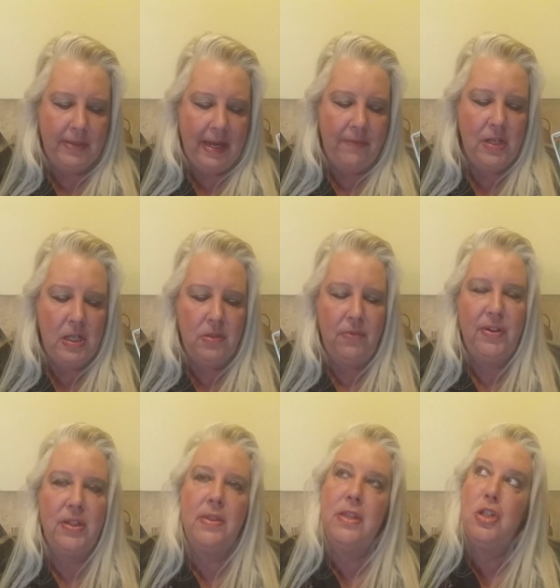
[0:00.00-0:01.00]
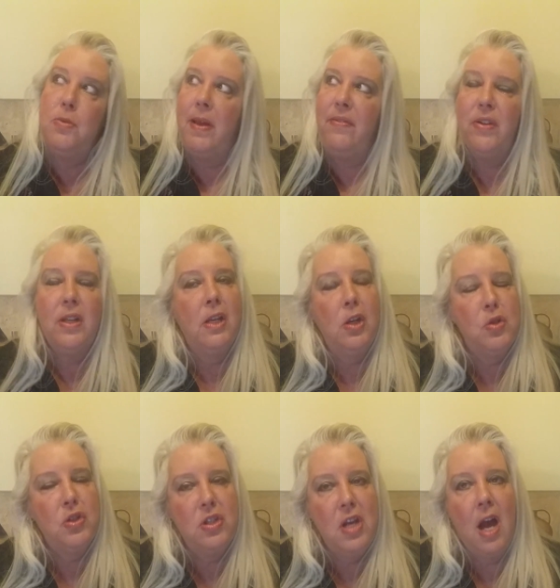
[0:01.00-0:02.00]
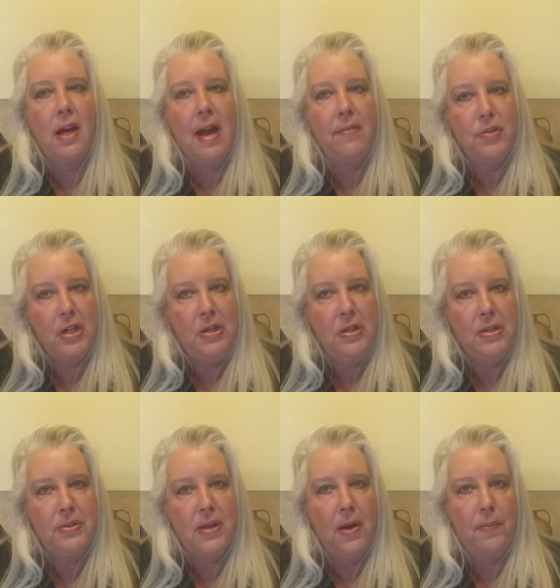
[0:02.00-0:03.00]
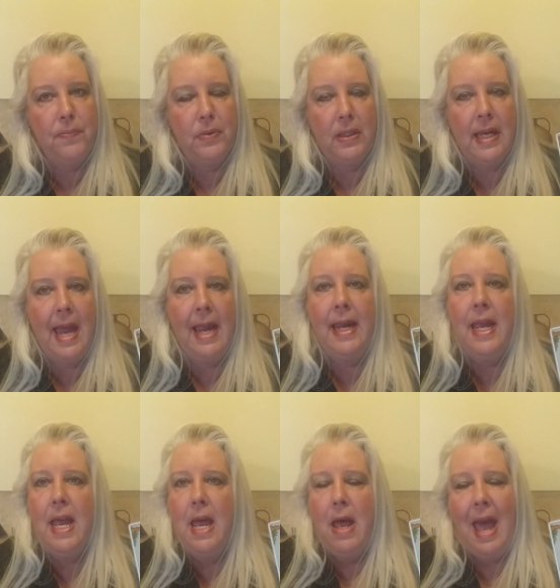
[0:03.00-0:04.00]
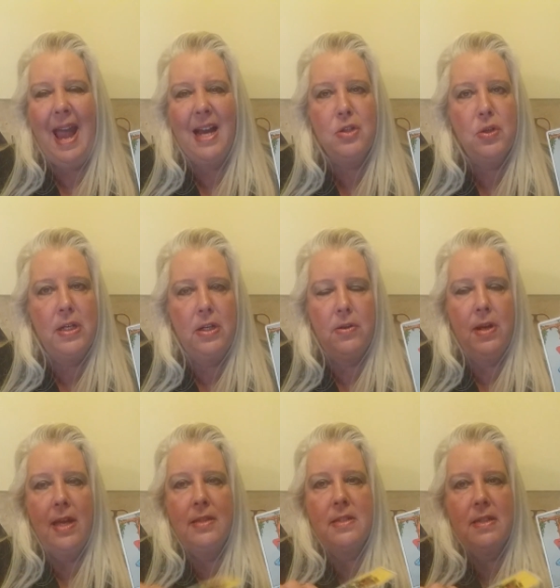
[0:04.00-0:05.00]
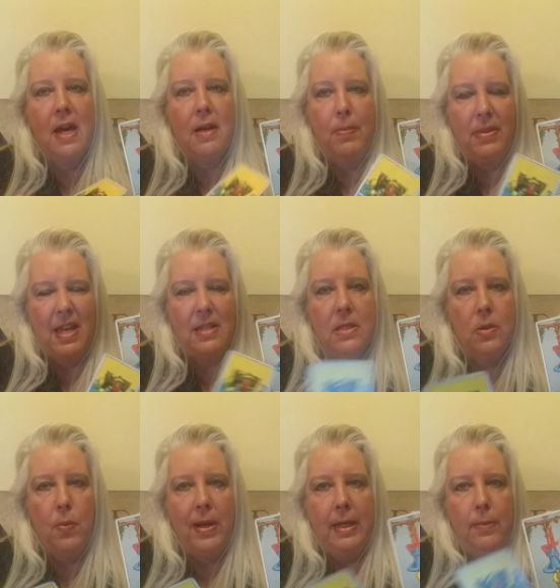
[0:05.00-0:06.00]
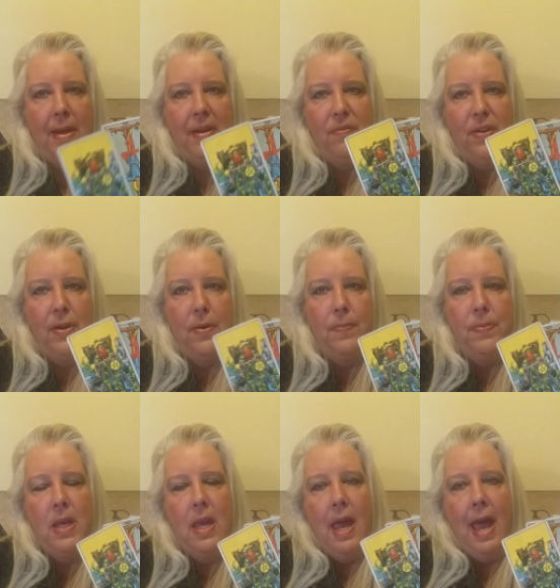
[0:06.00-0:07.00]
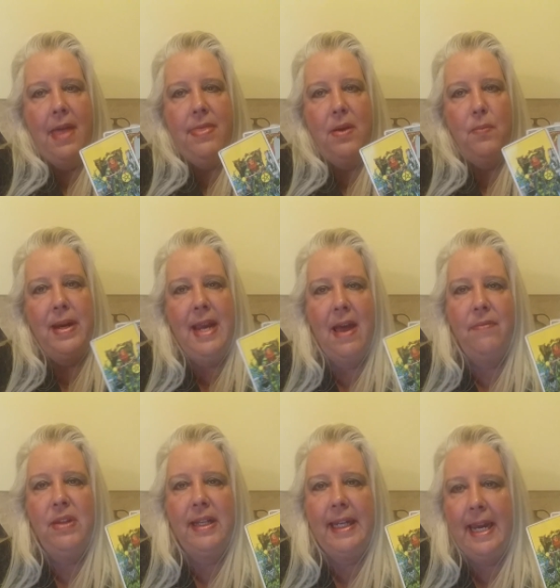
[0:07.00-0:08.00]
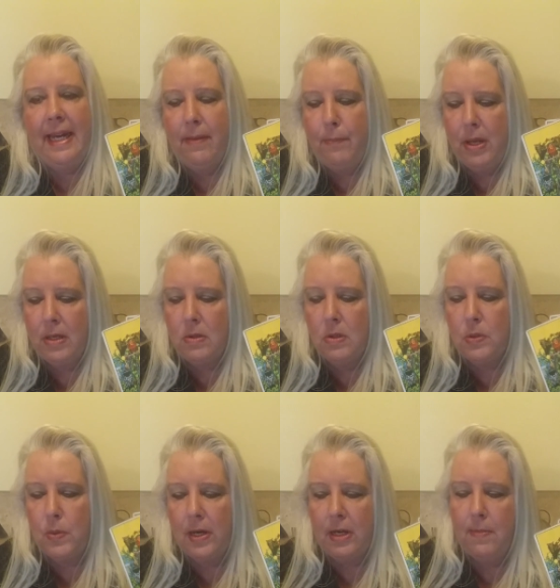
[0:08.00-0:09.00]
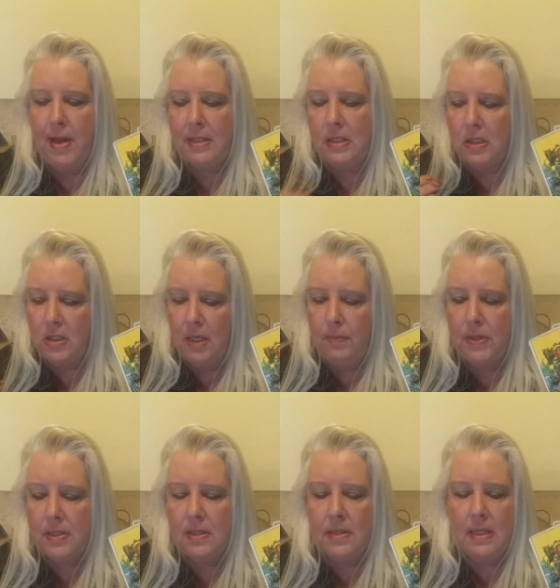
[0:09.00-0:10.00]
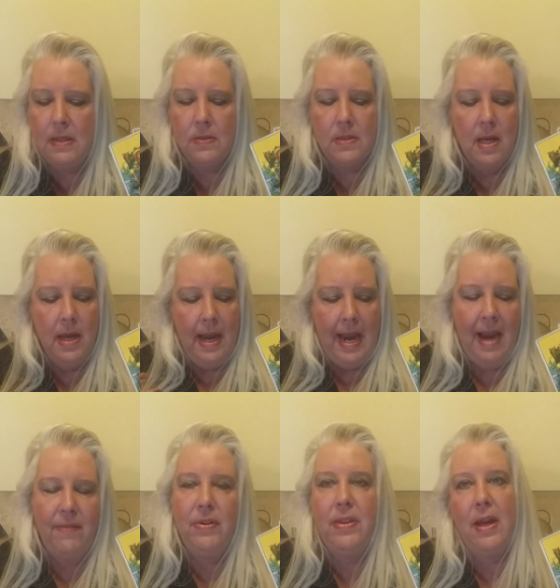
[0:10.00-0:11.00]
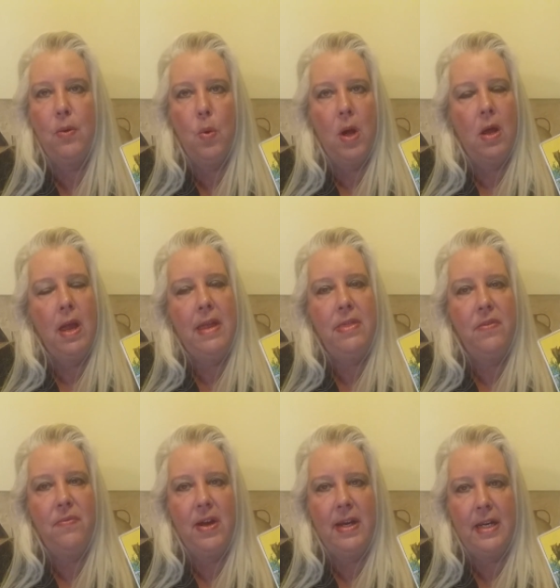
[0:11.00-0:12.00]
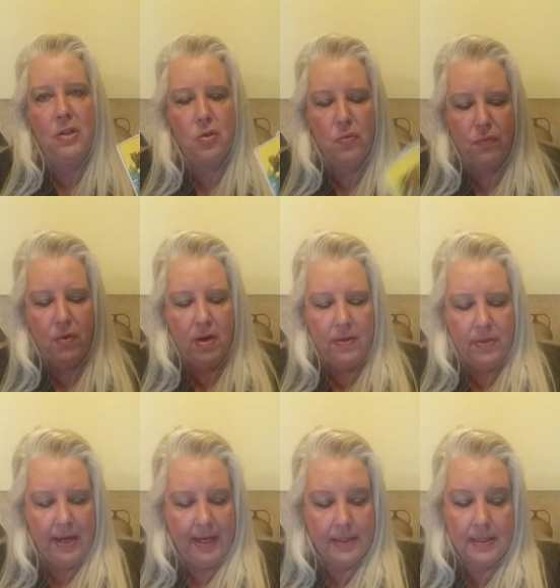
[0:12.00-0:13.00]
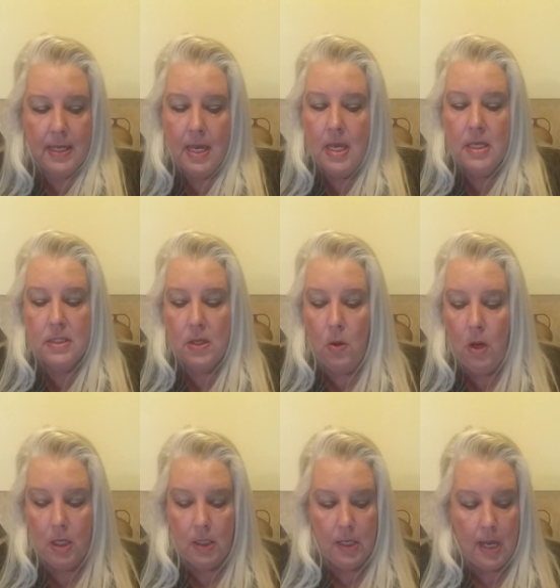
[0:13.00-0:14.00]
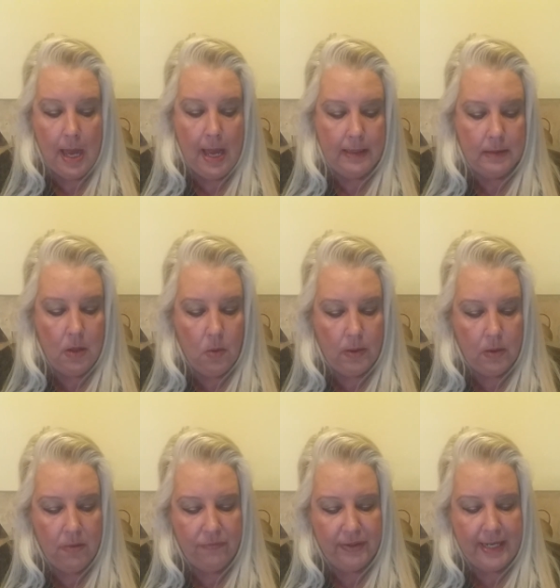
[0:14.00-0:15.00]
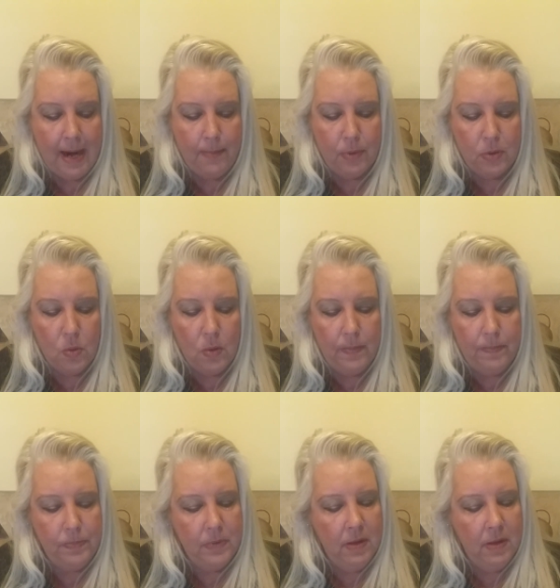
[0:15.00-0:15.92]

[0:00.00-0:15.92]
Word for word: giving you the feeling that you may feel a little stuck after you do so. Okay? Actually, you're not stuck, but that's the way you may feel. And then we have the King of Pentacles, where I go back to good business deals, everything well, and the financial front of things. So, a lot going on for Capricorn.